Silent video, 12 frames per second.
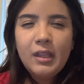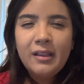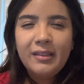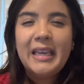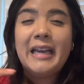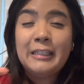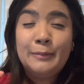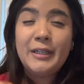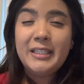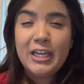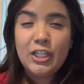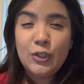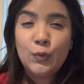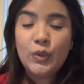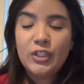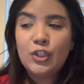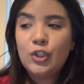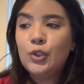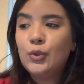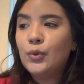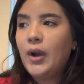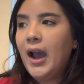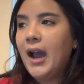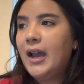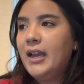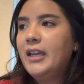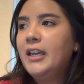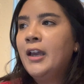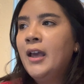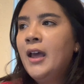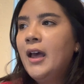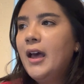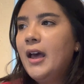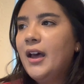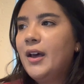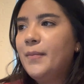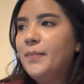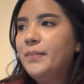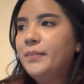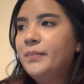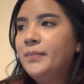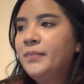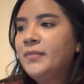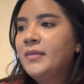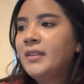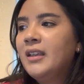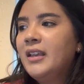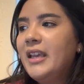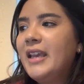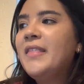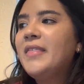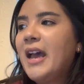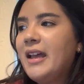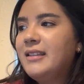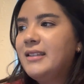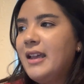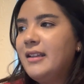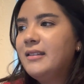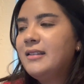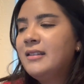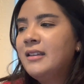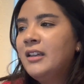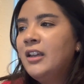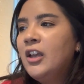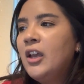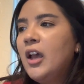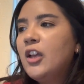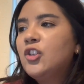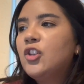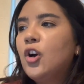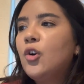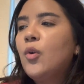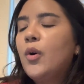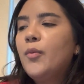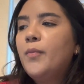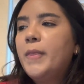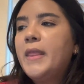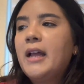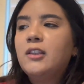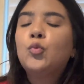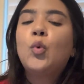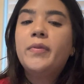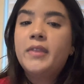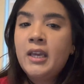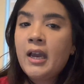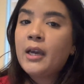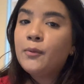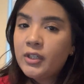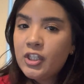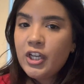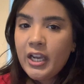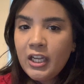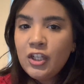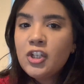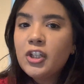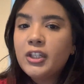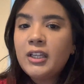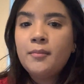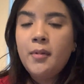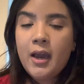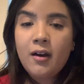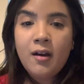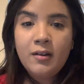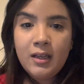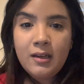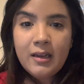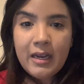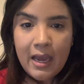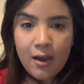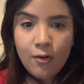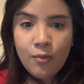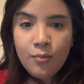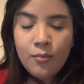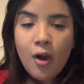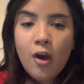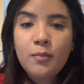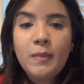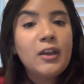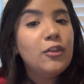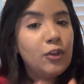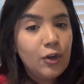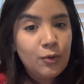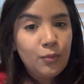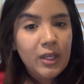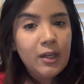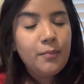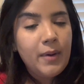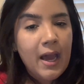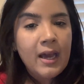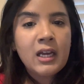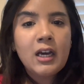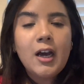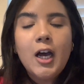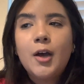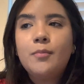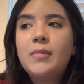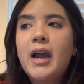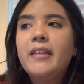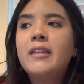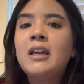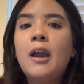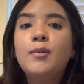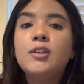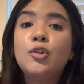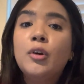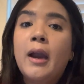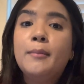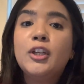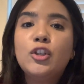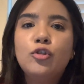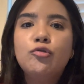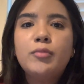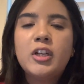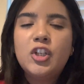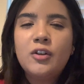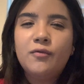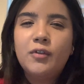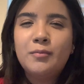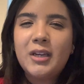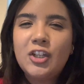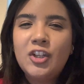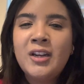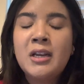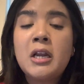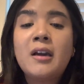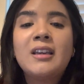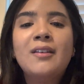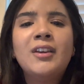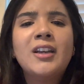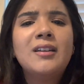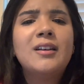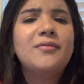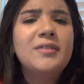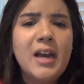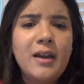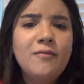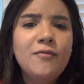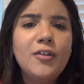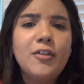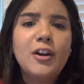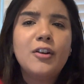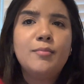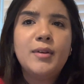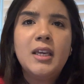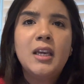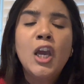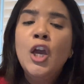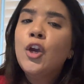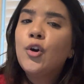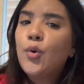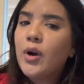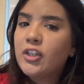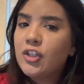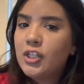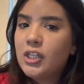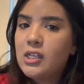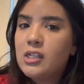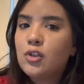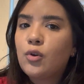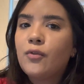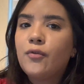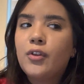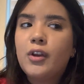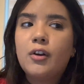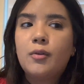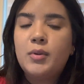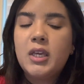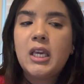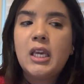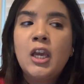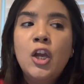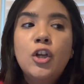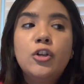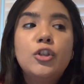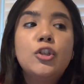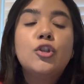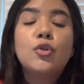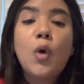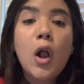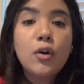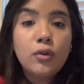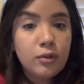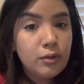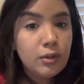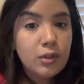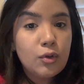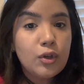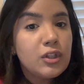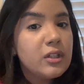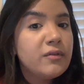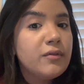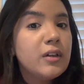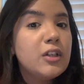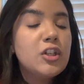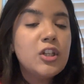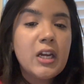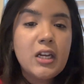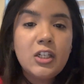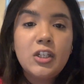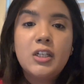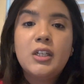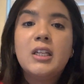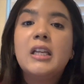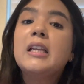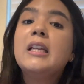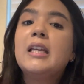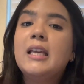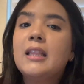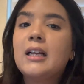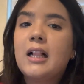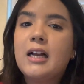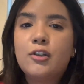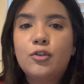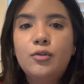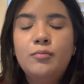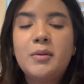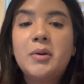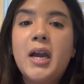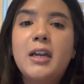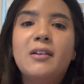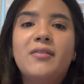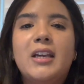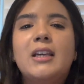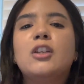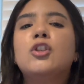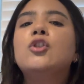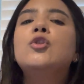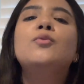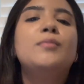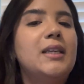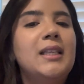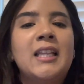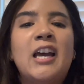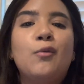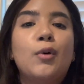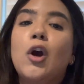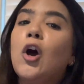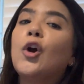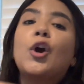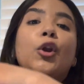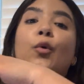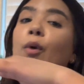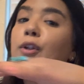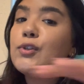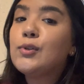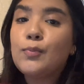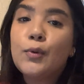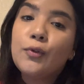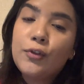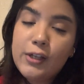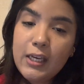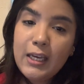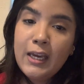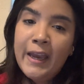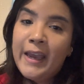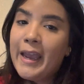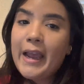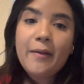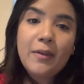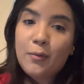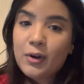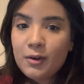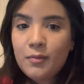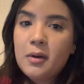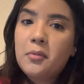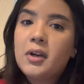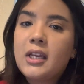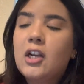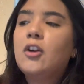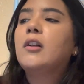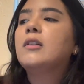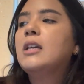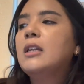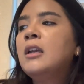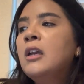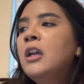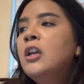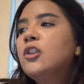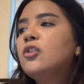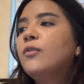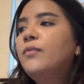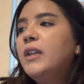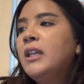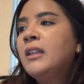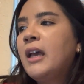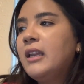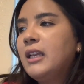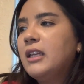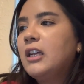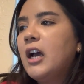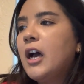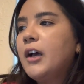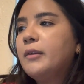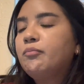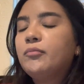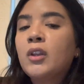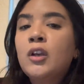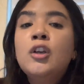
The expectation was too high in that sense. So that's one thing I would change. Looking back on it now, on my third week back, I think I was cramming too much information and not giving enough time for there to be questions or for there to be struggles or differentiation needed in the classroom. I'm kind of like assuming that we're all going to run smoothly and that we're going to be able to get it all done. So fitting that in.